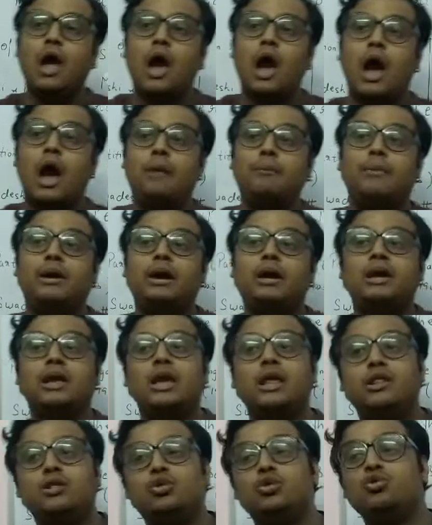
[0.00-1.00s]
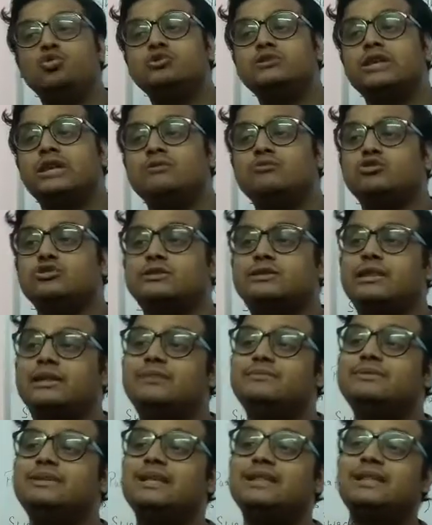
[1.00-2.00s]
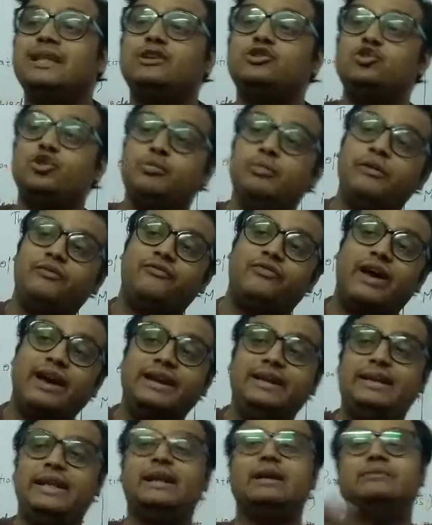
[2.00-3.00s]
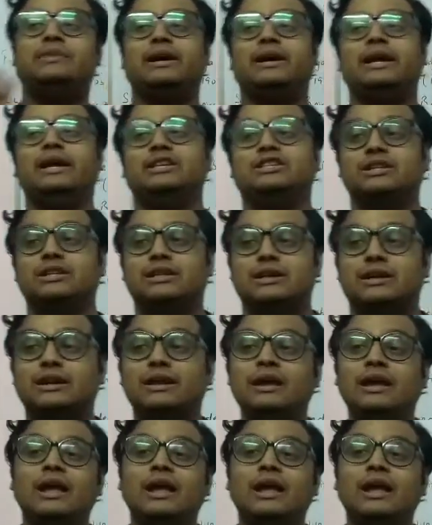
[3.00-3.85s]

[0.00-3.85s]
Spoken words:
among Hindus and Muslims and they should be fighting among each other.